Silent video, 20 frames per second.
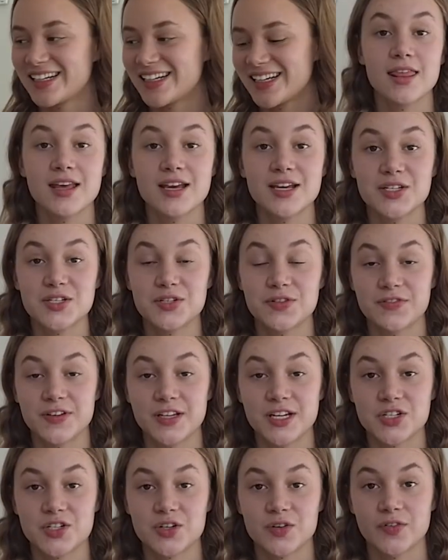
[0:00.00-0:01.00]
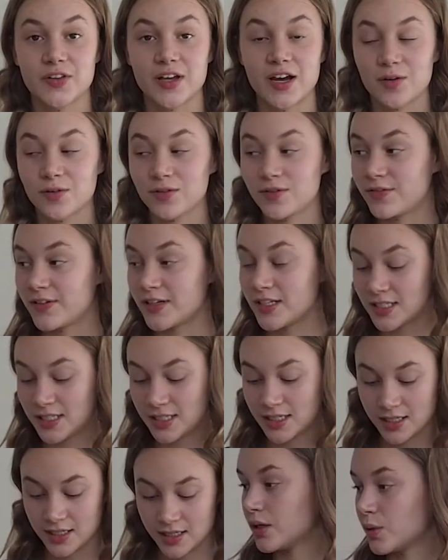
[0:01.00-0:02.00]
Then to finish off the
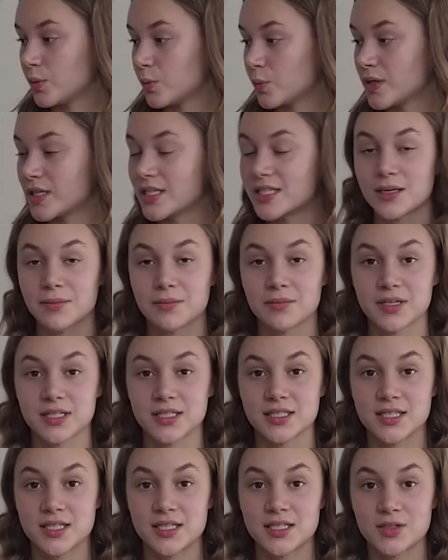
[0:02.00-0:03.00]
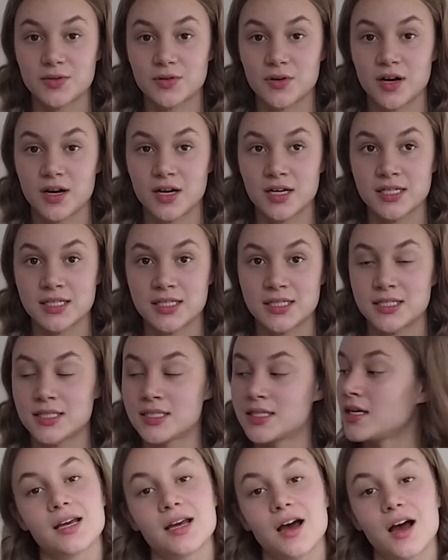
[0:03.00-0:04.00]
outfit with some
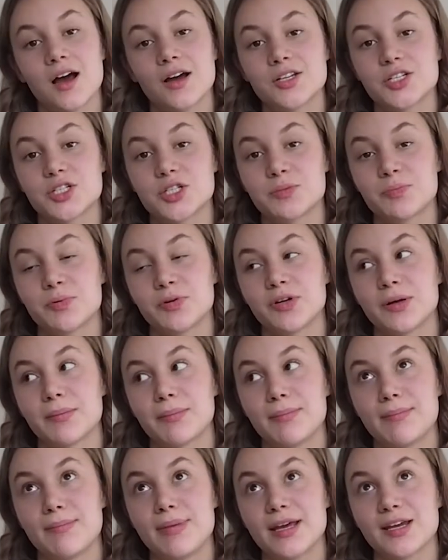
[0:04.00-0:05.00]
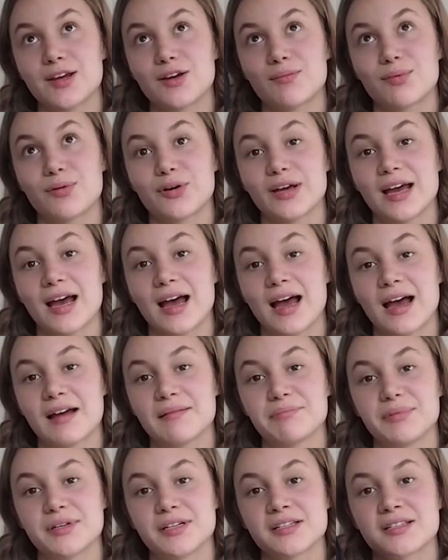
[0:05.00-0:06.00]
accessories, I just put a Baker Boy
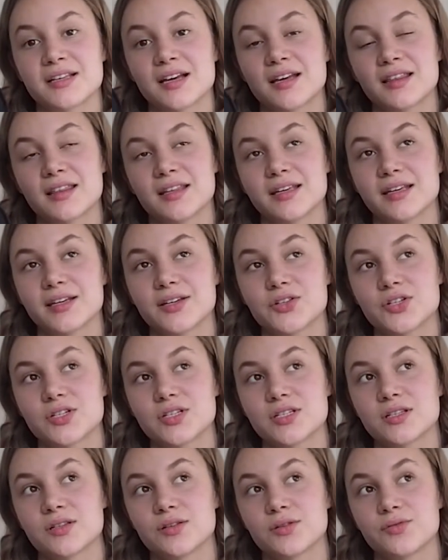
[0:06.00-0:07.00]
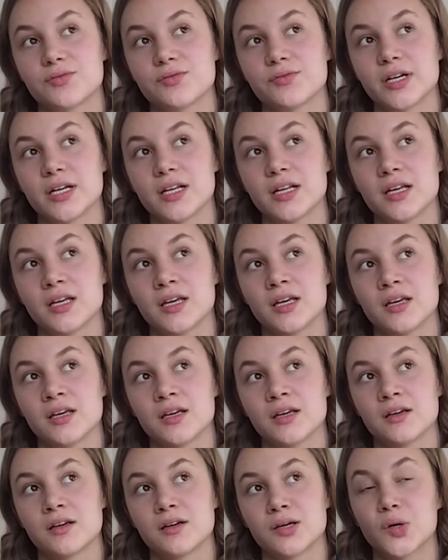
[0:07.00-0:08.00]
hat because I think it just looked
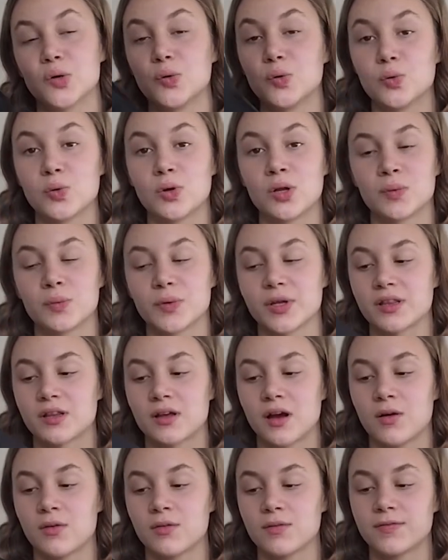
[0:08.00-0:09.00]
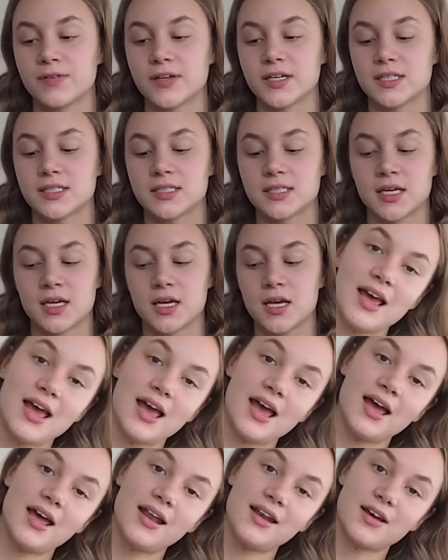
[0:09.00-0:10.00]
really cool with the outfit.
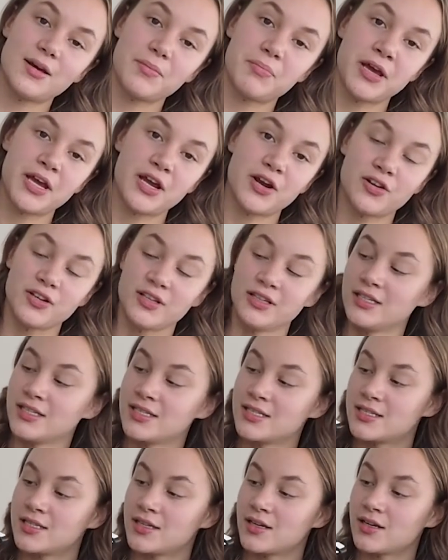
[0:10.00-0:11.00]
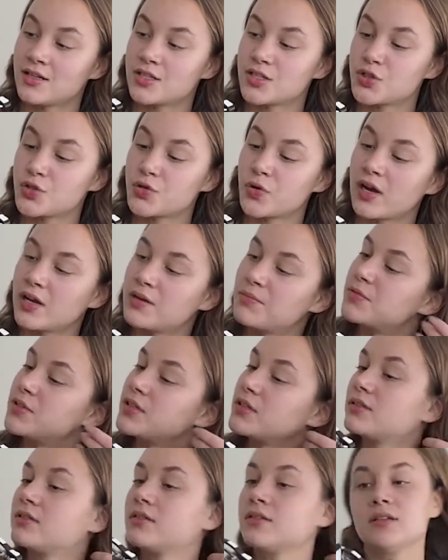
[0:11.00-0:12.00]
And I paired this
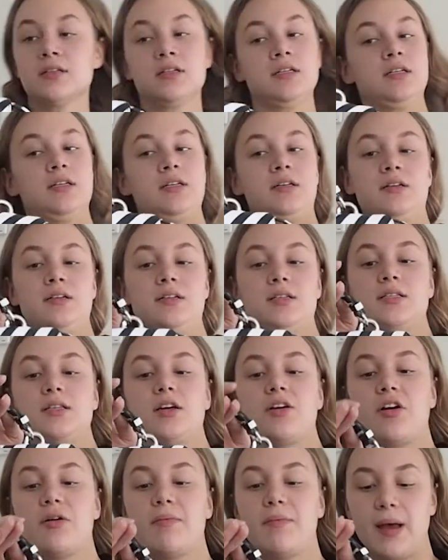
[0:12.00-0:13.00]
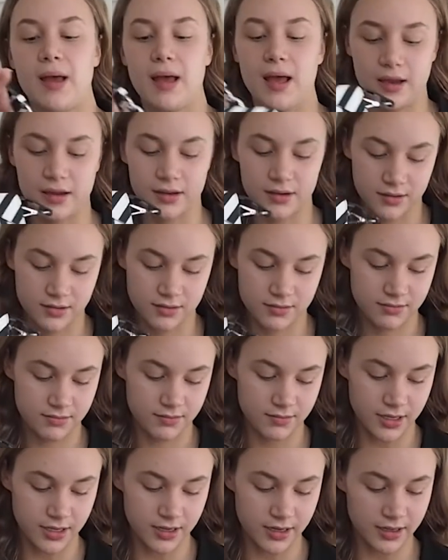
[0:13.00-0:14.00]
striped Zara bag,
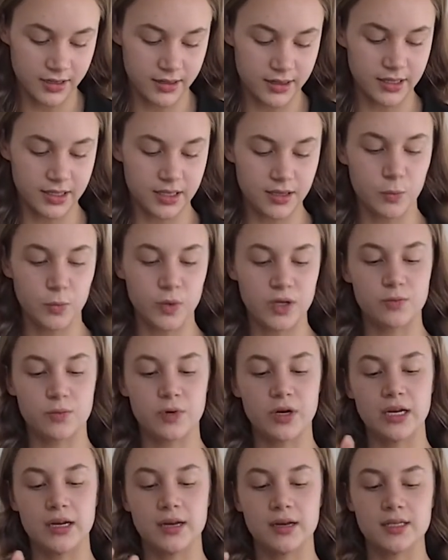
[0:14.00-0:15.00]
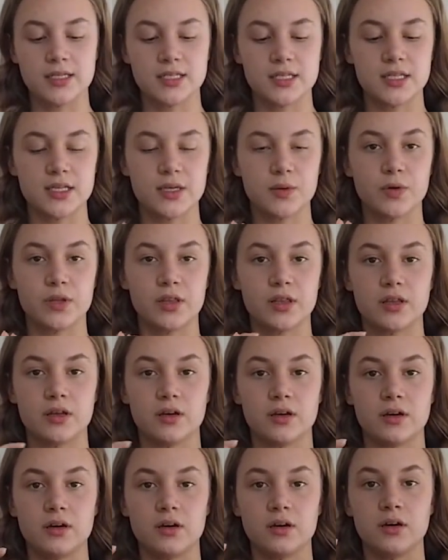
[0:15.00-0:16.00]
and I think it went really nicely with
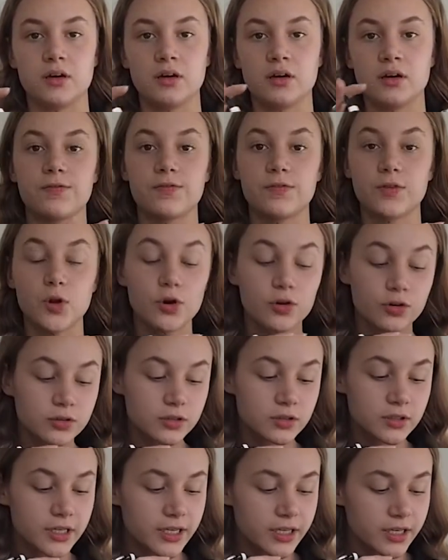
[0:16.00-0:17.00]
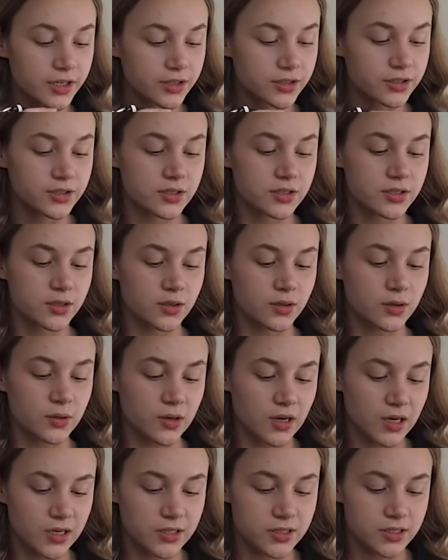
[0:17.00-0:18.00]
the floral here, so
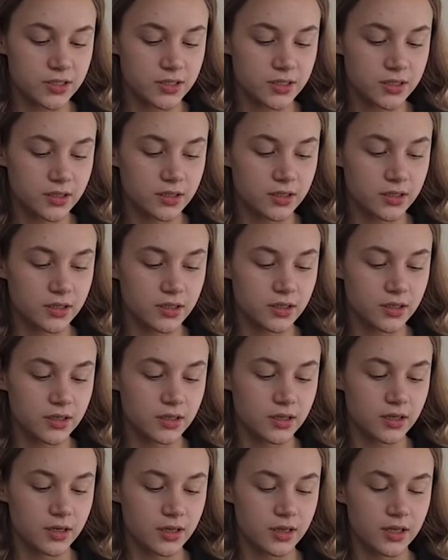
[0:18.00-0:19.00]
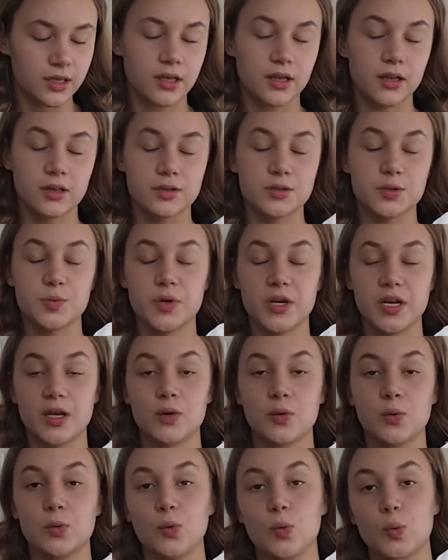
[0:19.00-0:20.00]
I just think it looks really
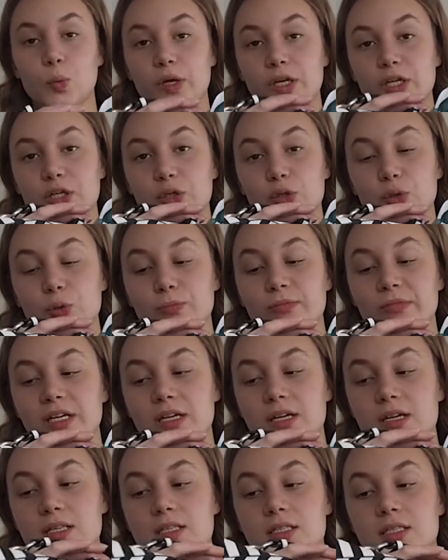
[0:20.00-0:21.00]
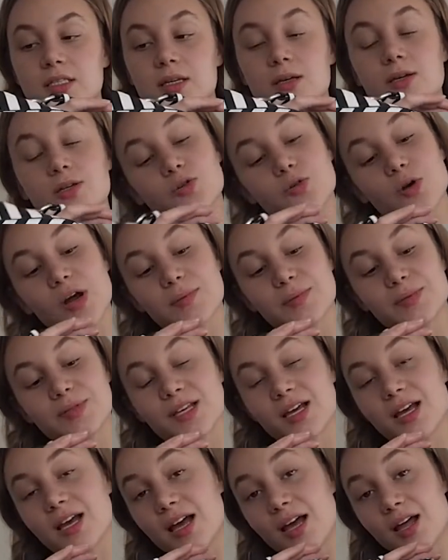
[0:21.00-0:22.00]
cool when you mix stripes
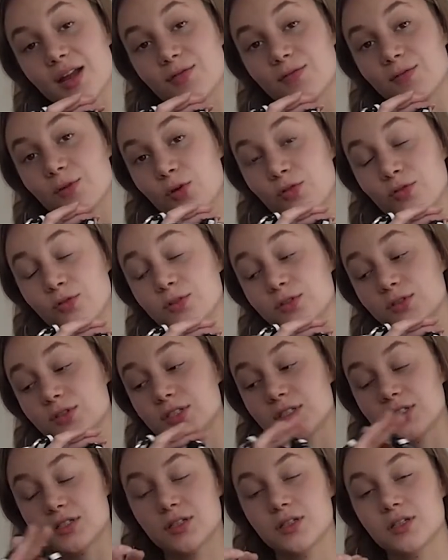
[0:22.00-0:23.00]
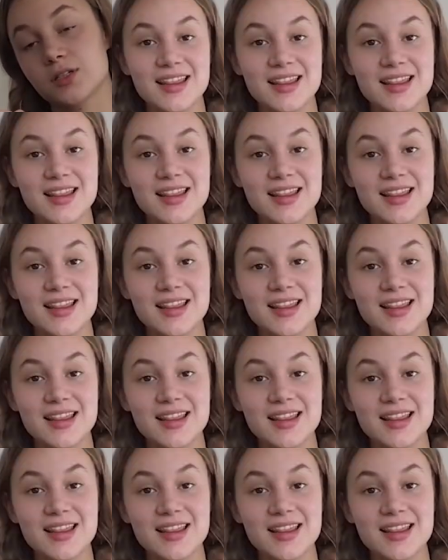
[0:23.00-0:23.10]
and florals.